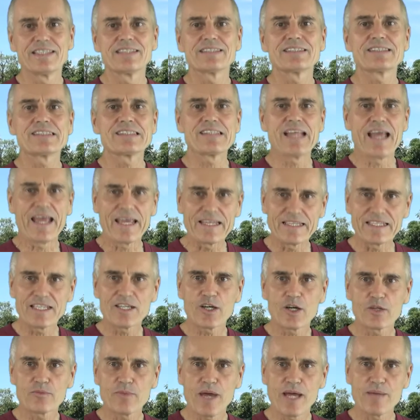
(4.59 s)
standing
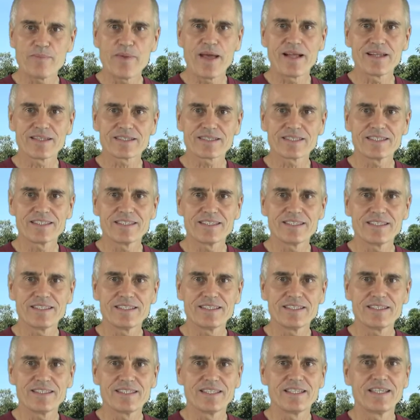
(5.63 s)
on my
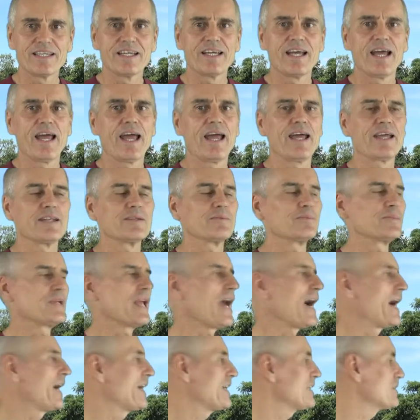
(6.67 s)
balcony, and
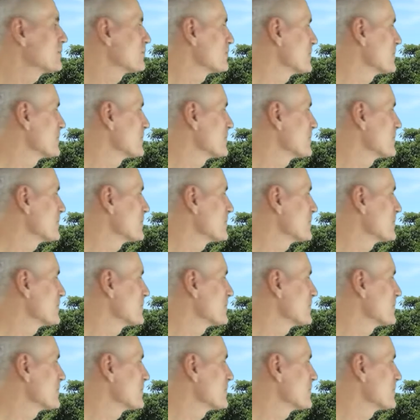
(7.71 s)
behind